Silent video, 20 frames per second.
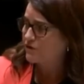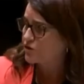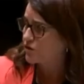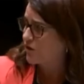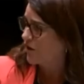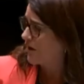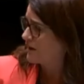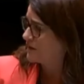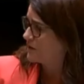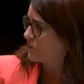
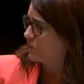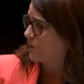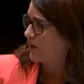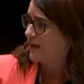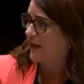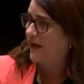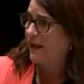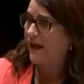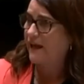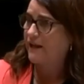trying to
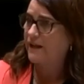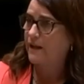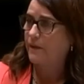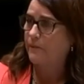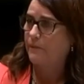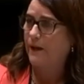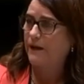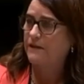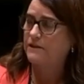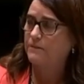work out how to
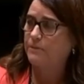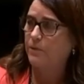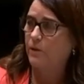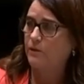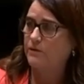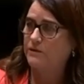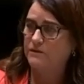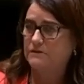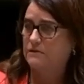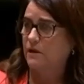get back to
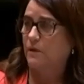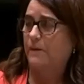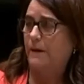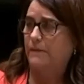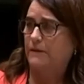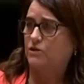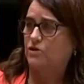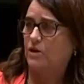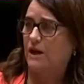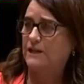Portland. There's no
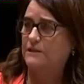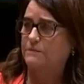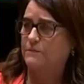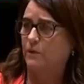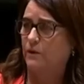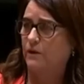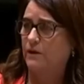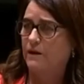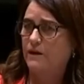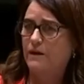public
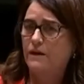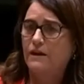transport.